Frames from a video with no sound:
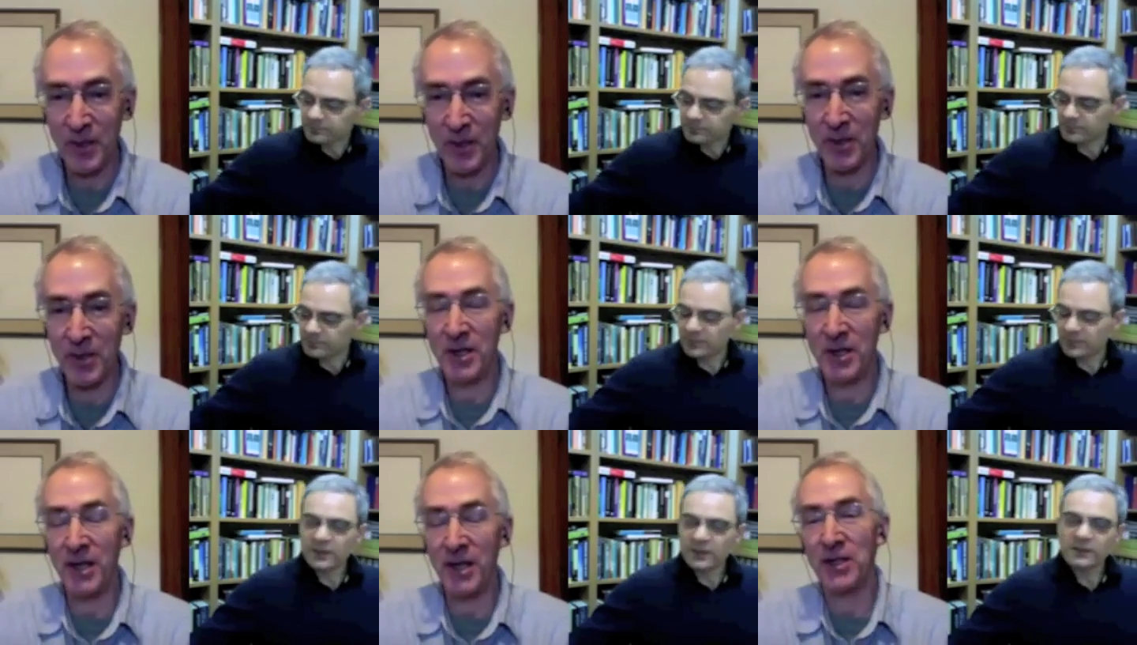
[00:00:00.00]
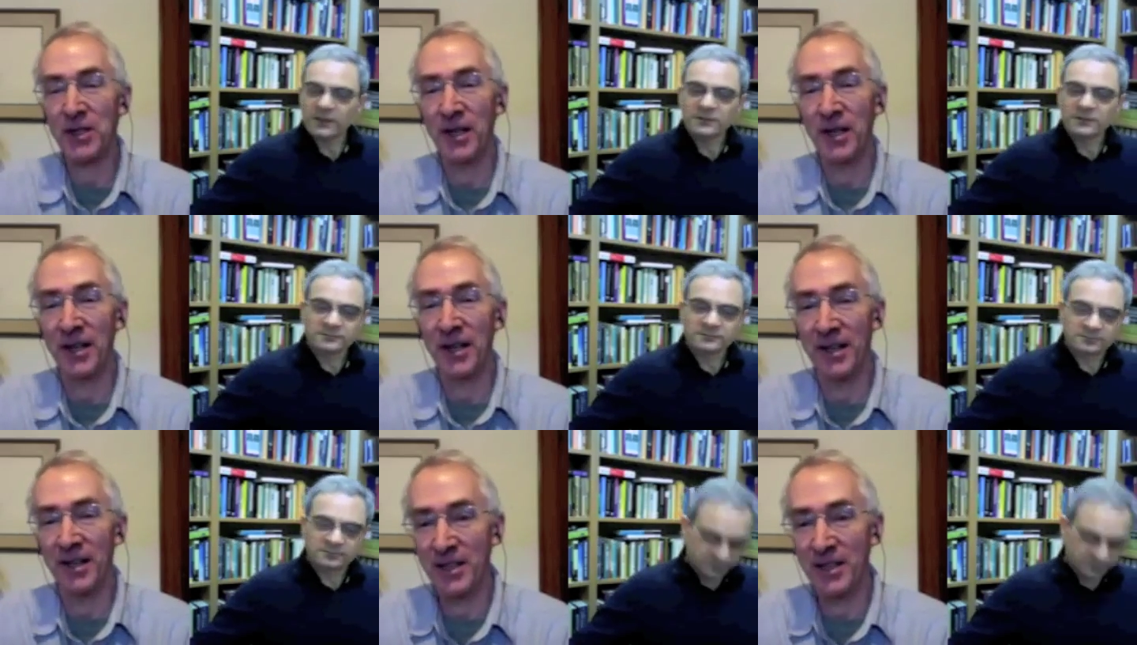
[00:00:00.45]
Speaker 1: distinction
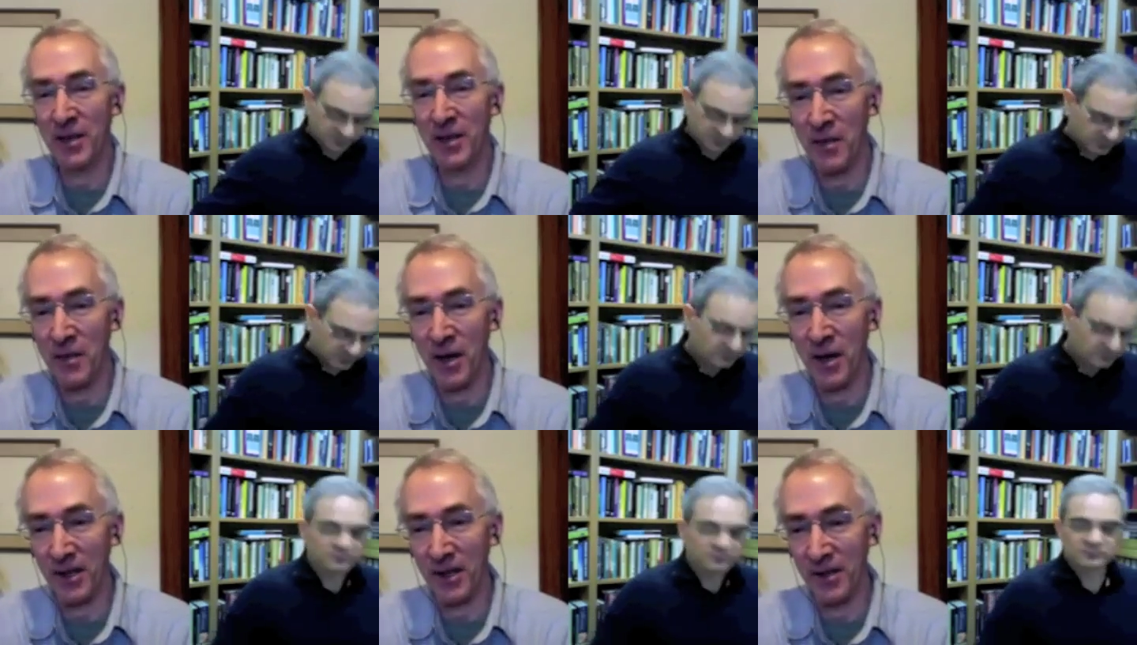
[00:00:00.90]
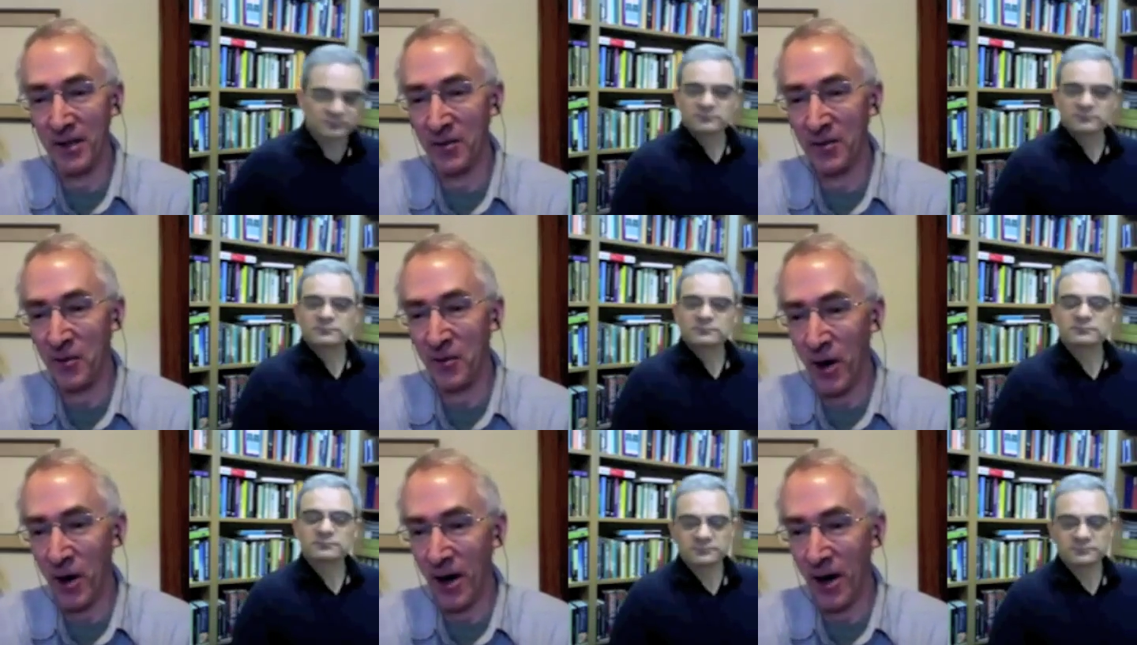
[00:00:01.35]
and Tinbergen's
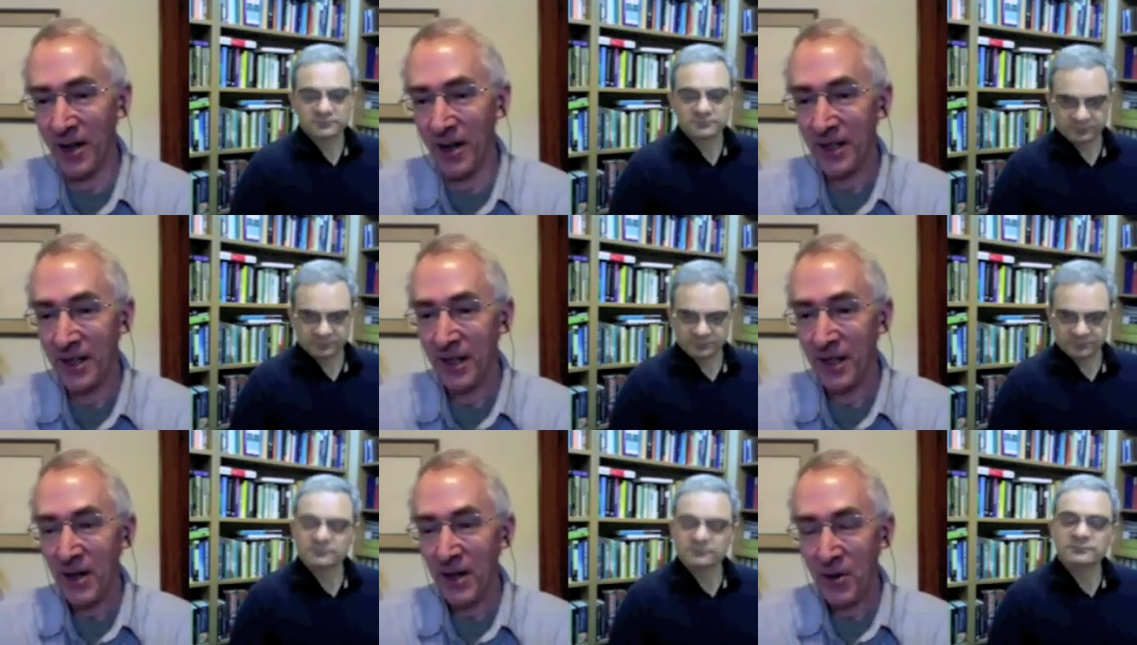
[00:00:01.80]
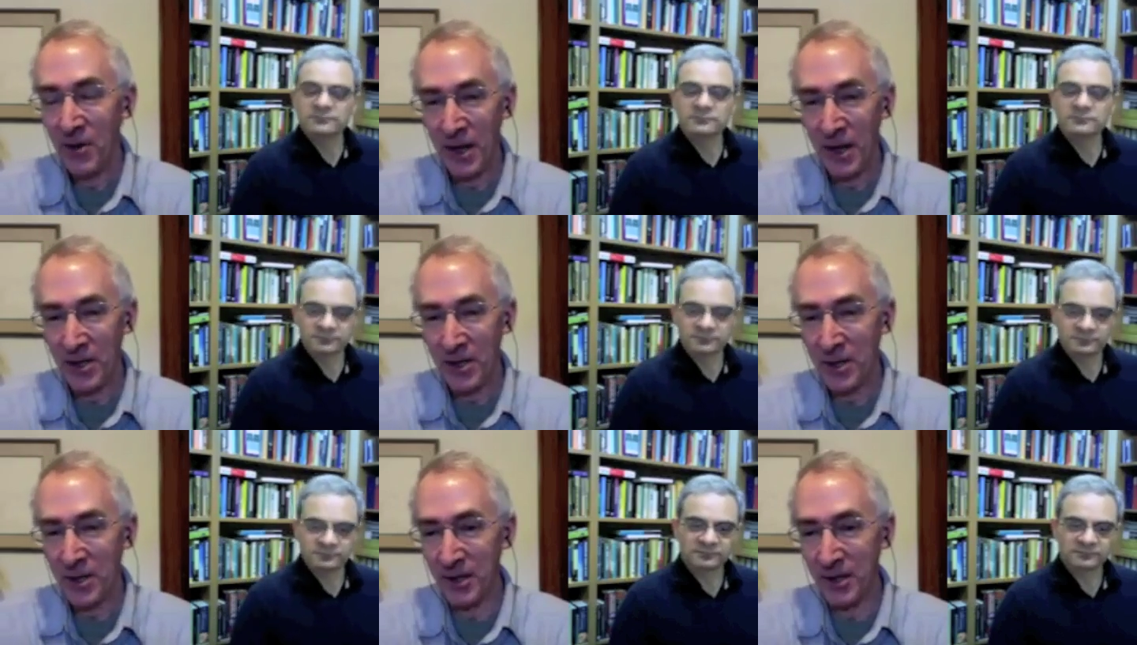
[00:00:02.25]
four
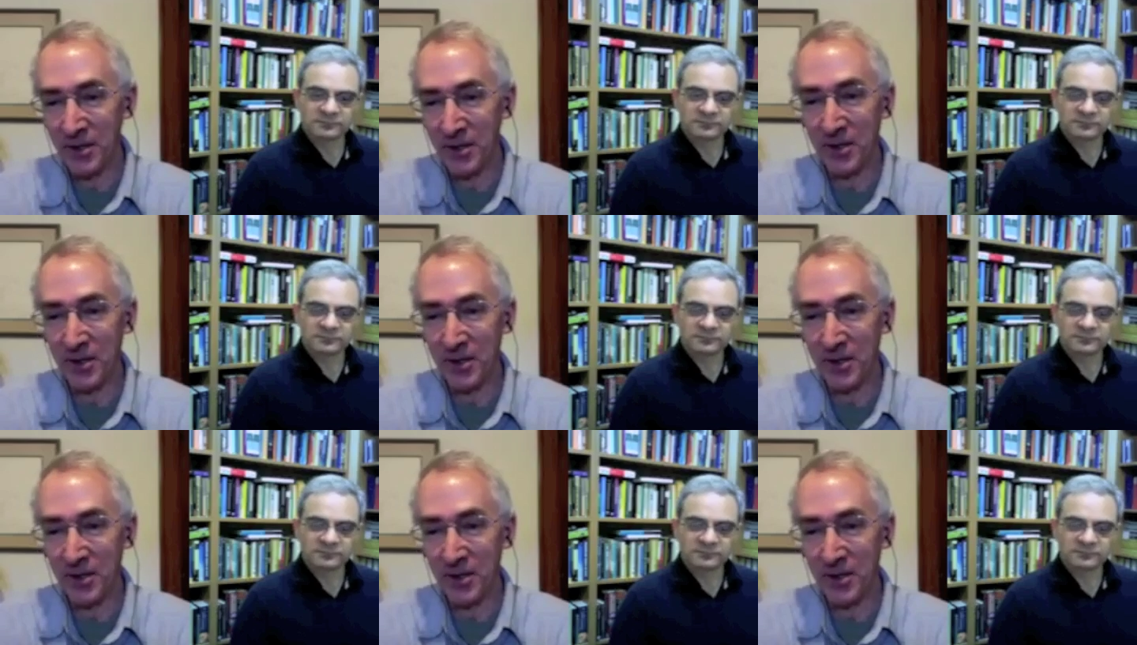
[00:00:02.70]
questions.